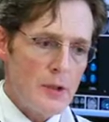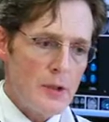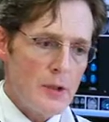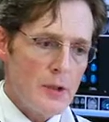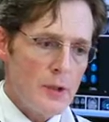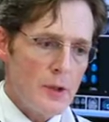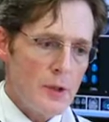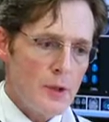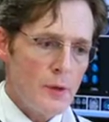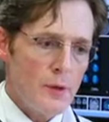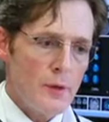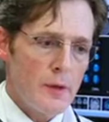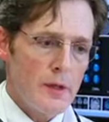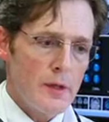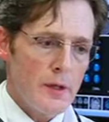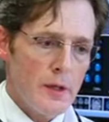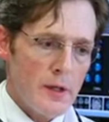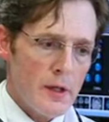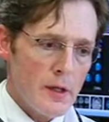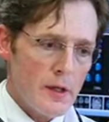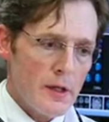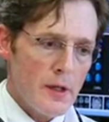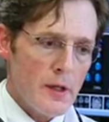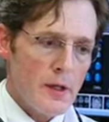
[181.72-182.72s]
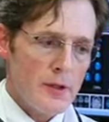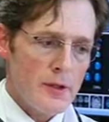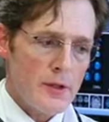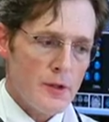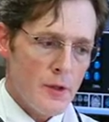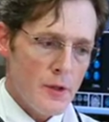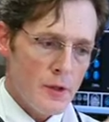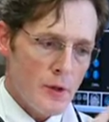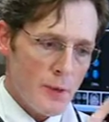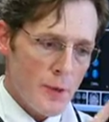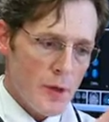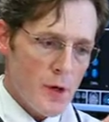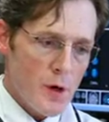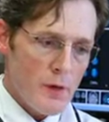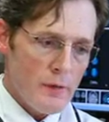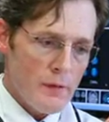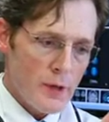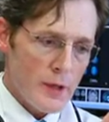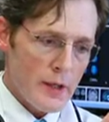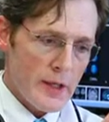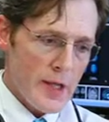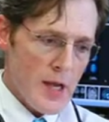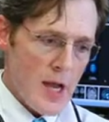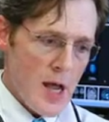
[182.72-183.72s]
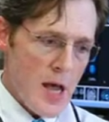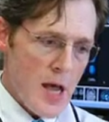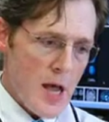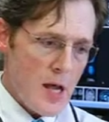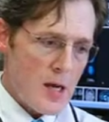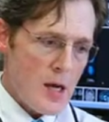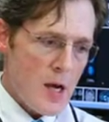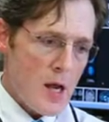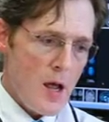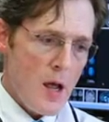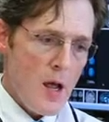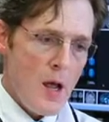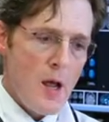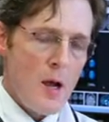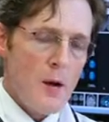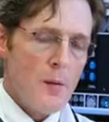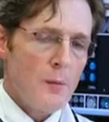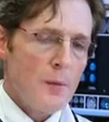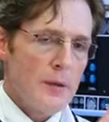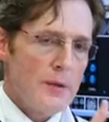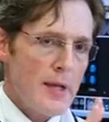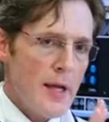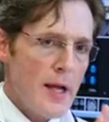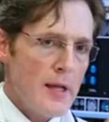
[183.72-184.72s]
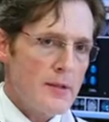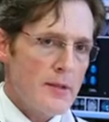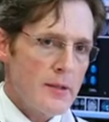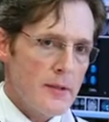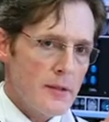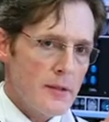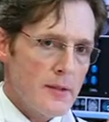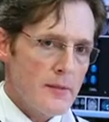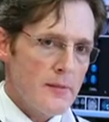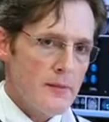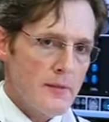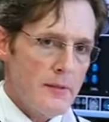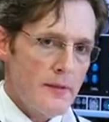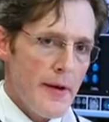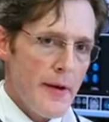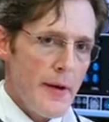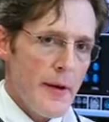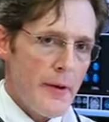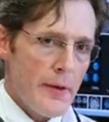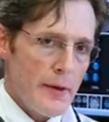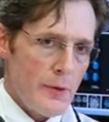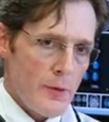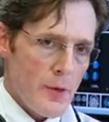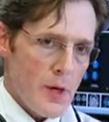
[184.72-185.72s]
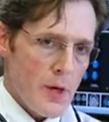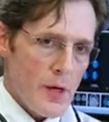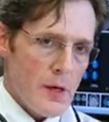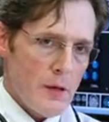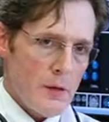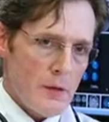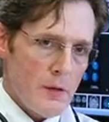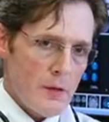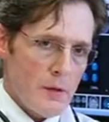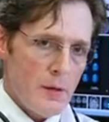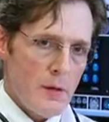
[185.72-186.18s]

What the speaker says: to do the surgery over again, but that's very rare.